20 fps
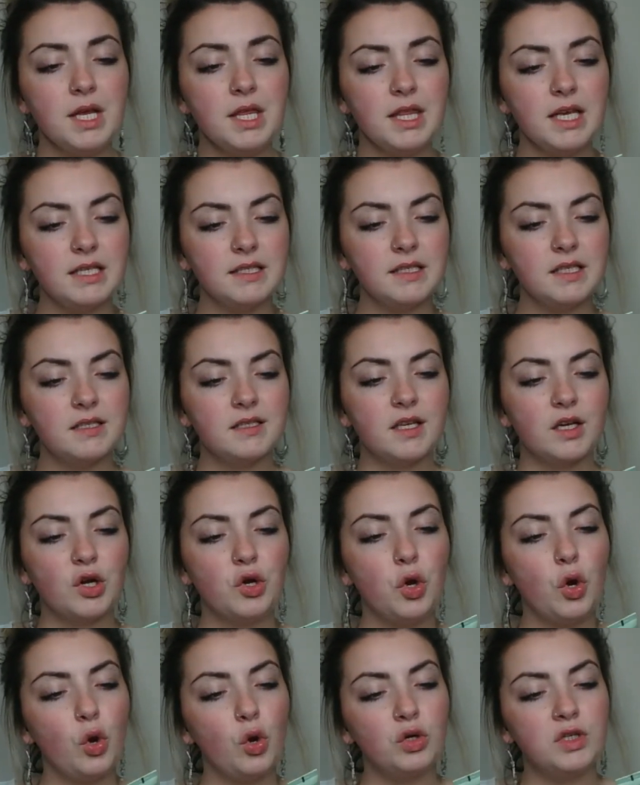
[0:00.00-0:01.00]
This is the
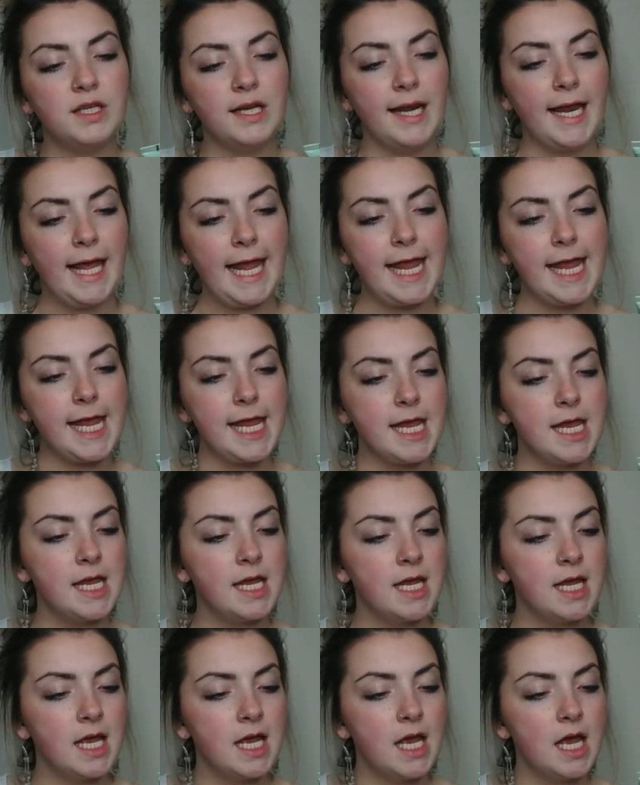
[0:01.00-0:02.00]
Caudalie
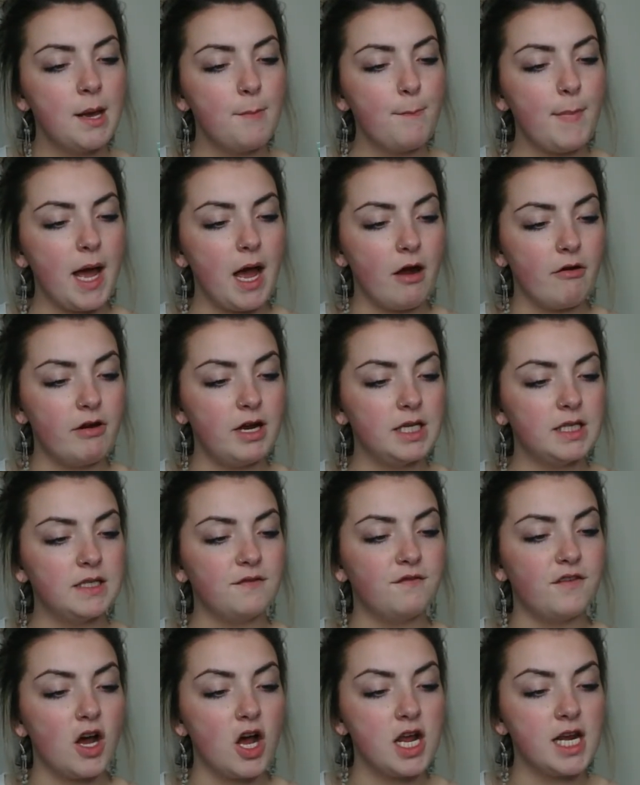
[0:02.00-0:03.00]
Paris
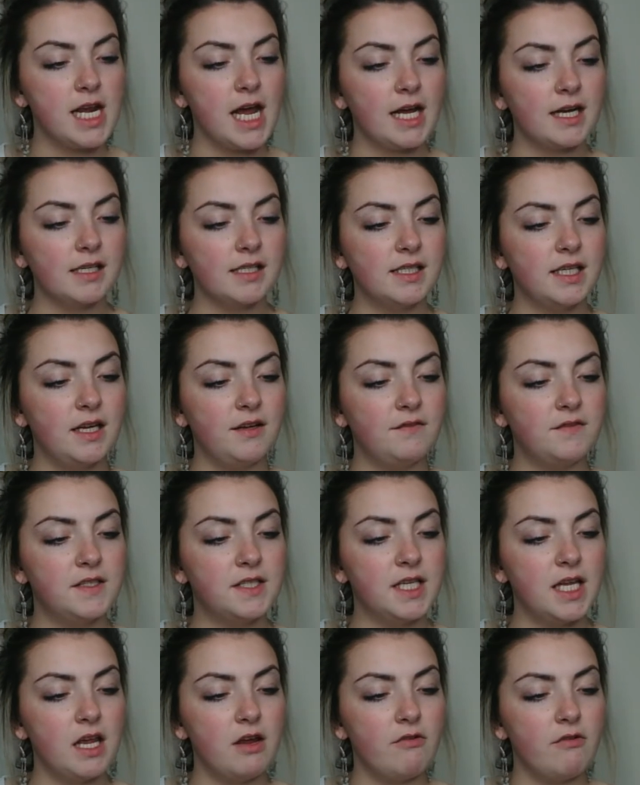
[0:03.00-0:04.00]
Vine Active
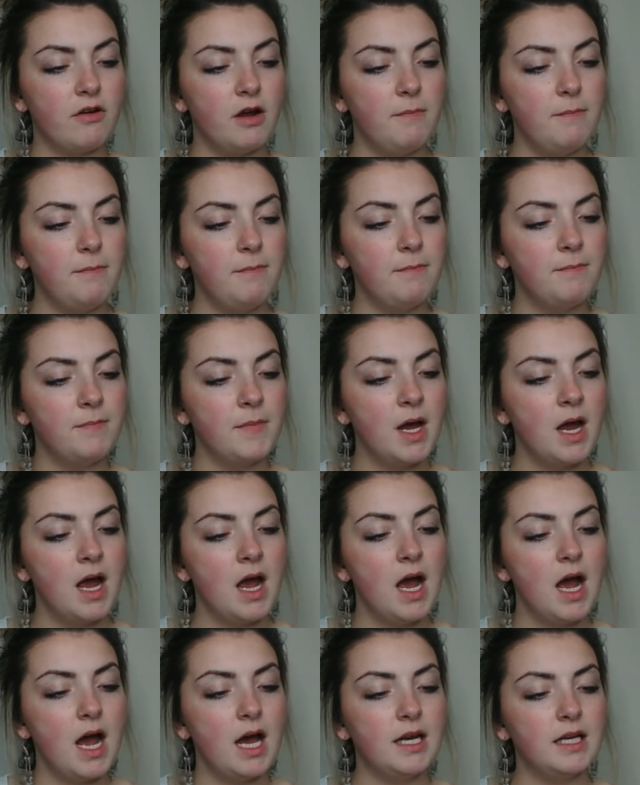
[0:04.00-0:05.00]
Serum,
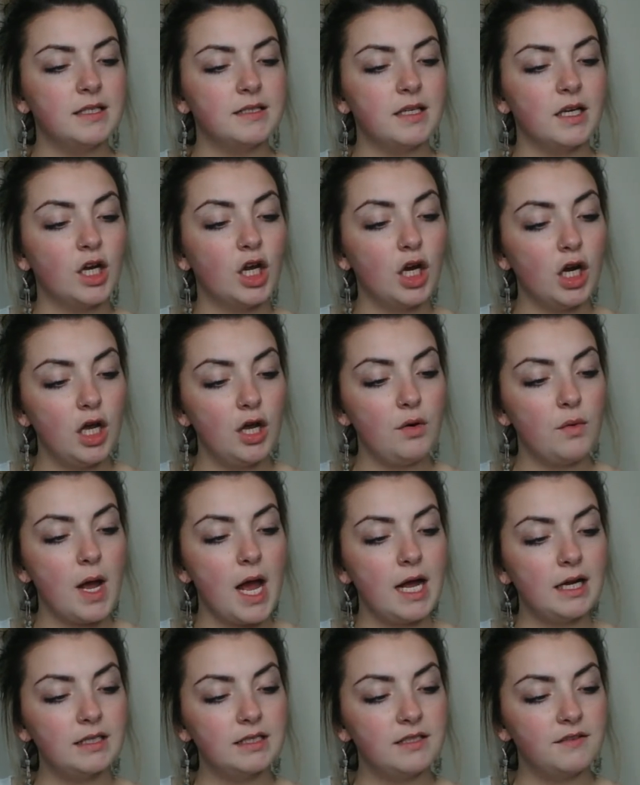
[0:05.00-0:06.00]
and it's a glow
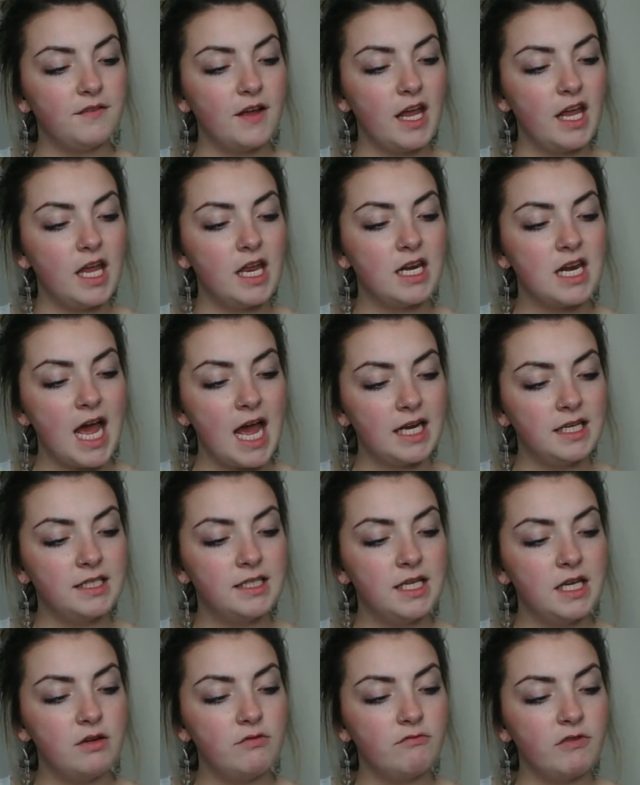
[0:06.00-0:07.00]
activating
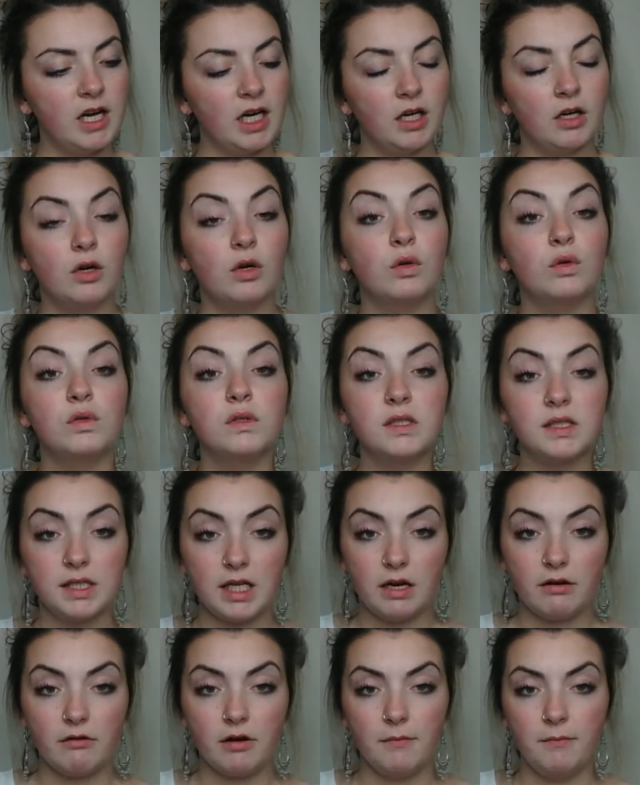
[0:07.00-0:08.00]
anti-wrinkle
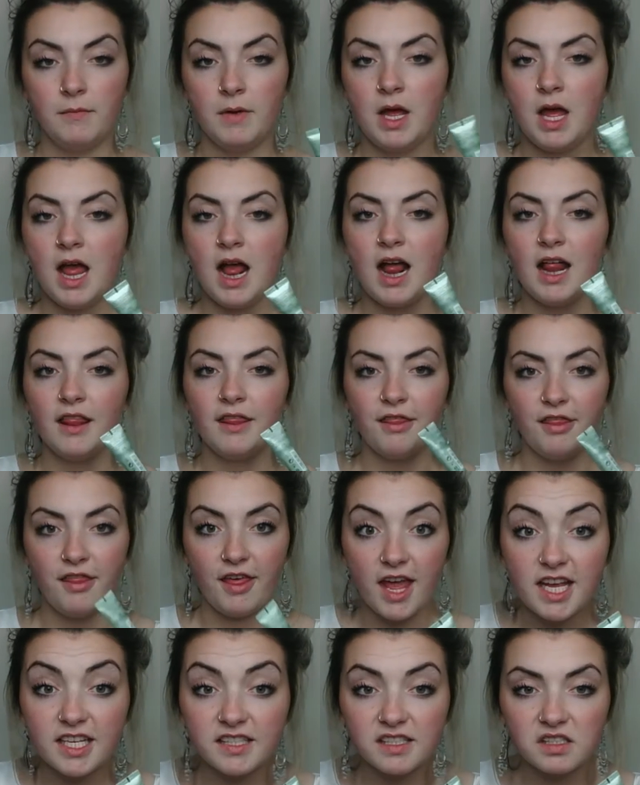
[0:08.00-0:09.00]
serum.
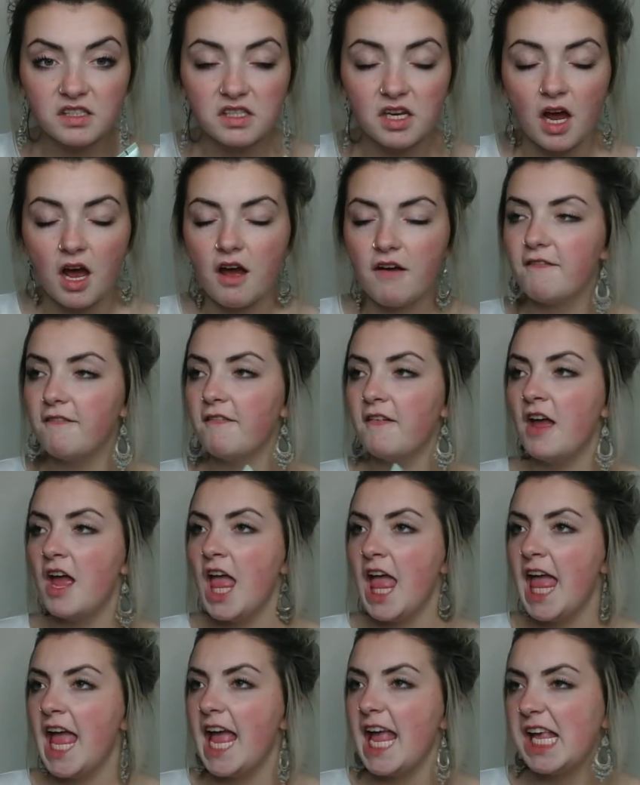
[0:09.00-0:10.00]
This stuff
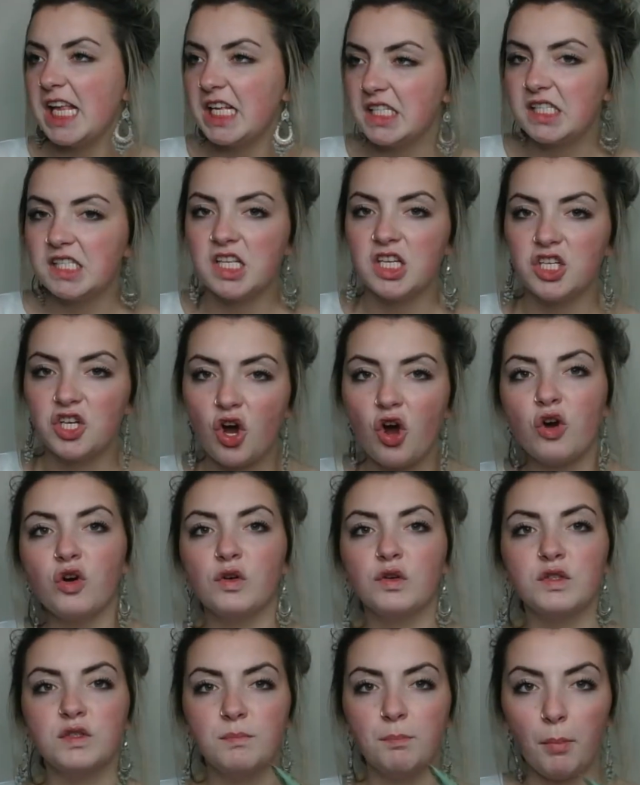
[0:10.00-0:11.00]
is the
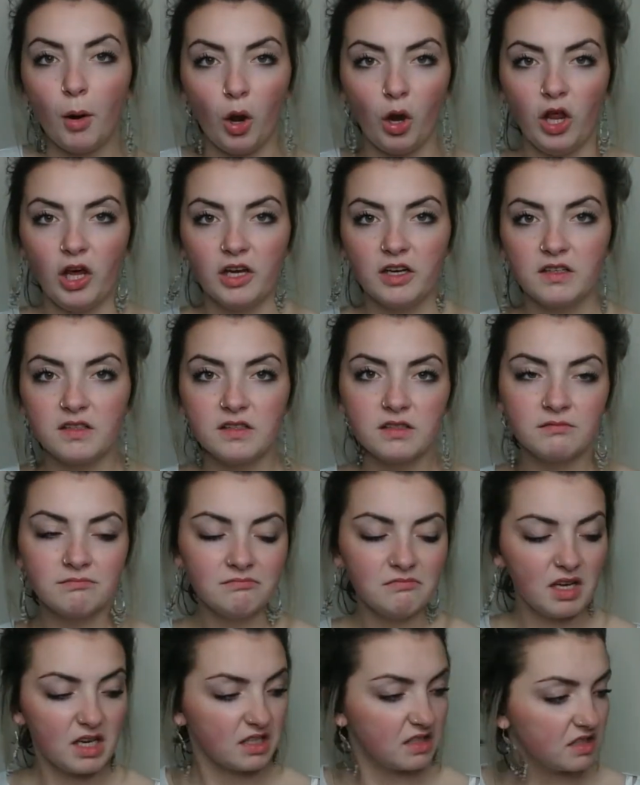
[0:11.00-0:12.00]
dog's bollocks.
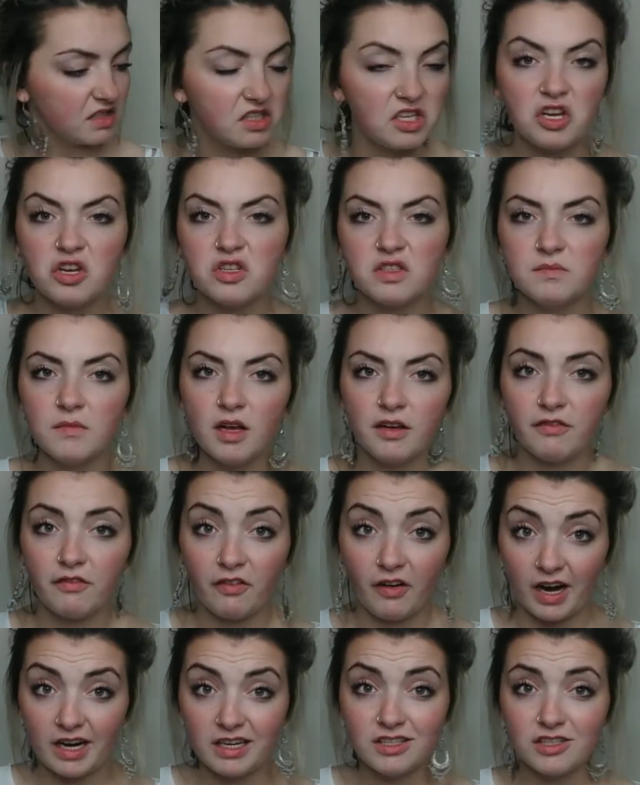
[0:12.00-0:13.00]
Excuse my
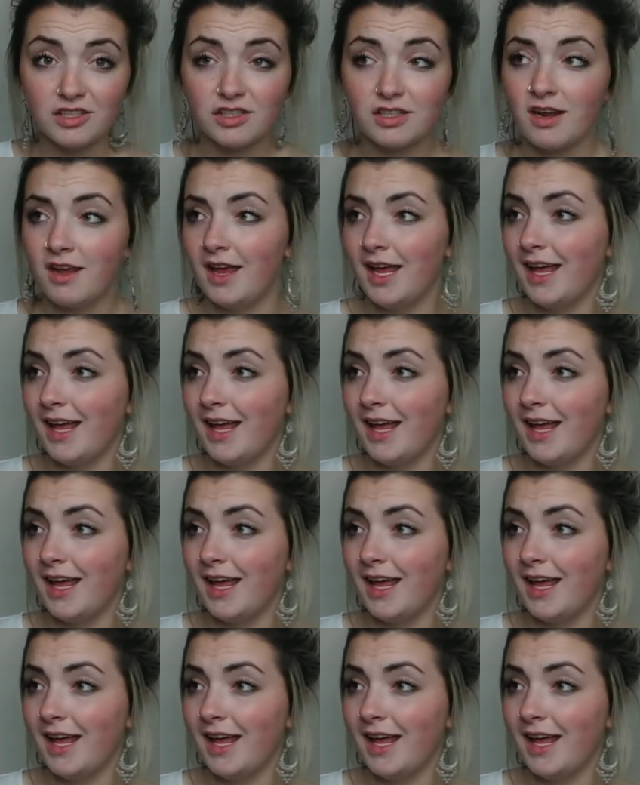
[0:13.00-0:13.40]
French.